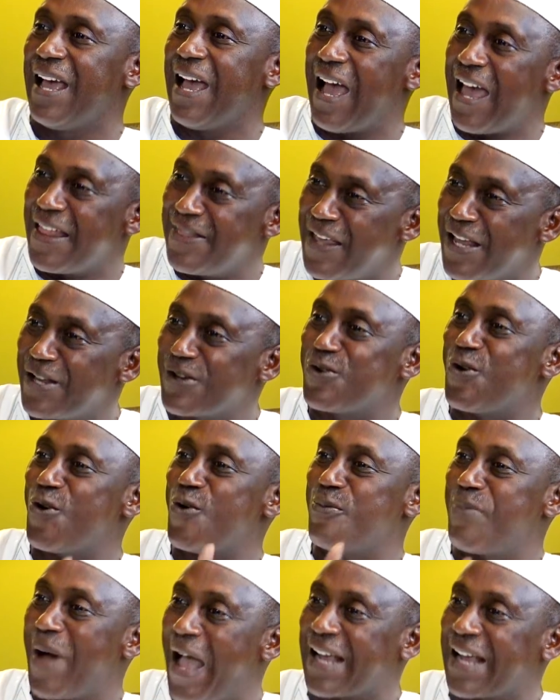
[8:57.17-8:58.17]
and then go
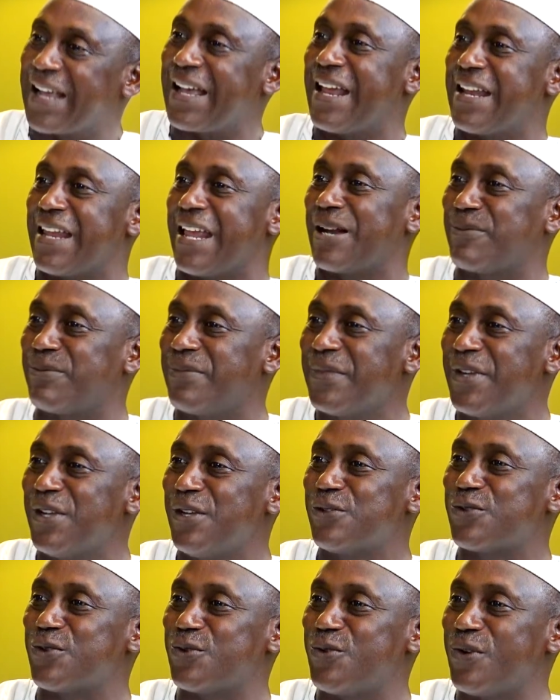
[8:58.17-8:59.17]
back and help
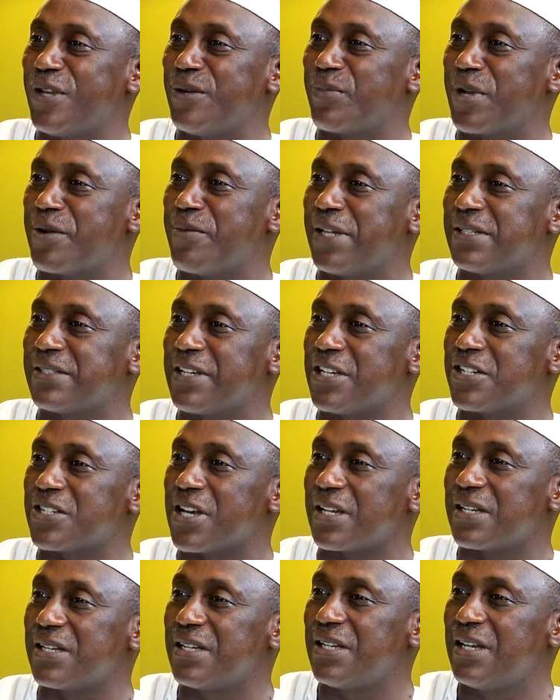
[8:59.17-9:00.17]
to do
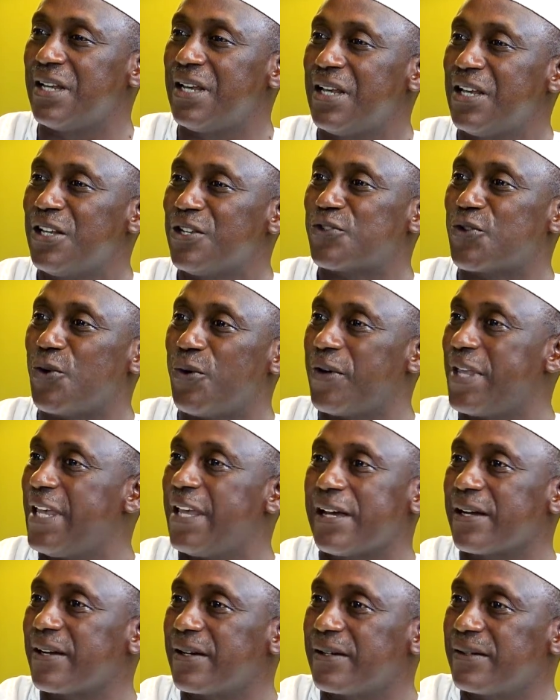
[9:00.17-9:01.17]
implementation. So
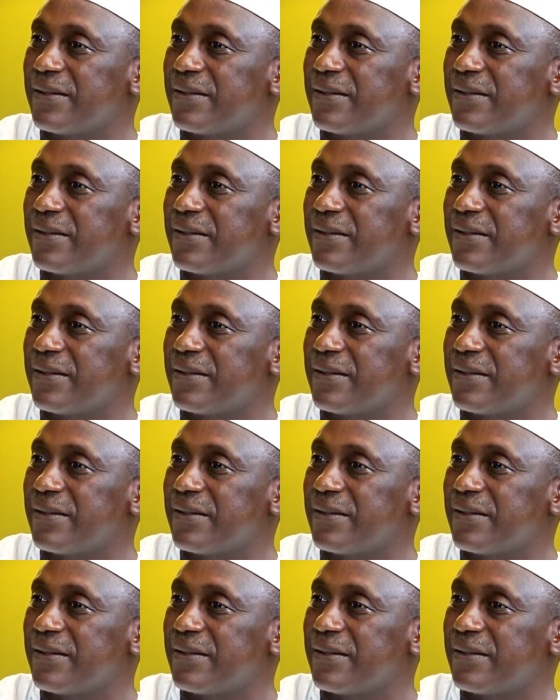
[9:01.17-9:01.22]
here,